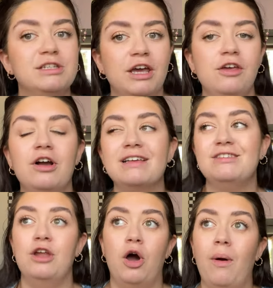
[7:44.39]
You guys
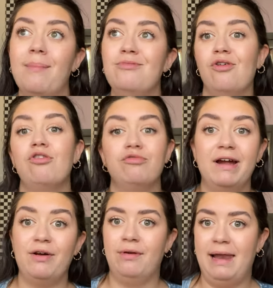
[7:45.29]
know I'm not
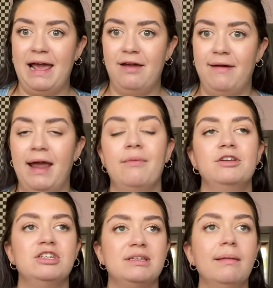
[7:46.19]
great on layering,
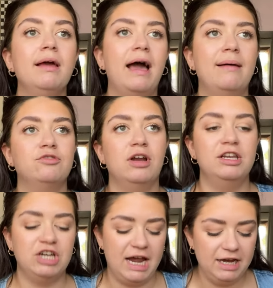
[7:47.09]
which is something I am trying
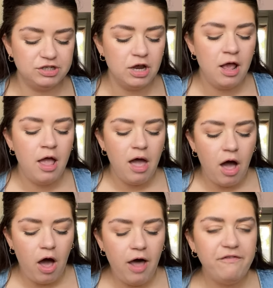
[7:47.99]
to change.
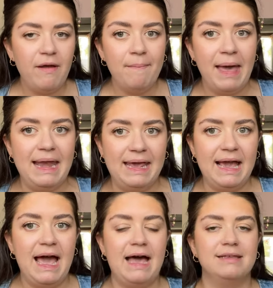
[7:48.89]
Our friend Penny
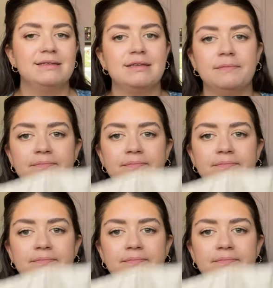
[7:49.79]
has,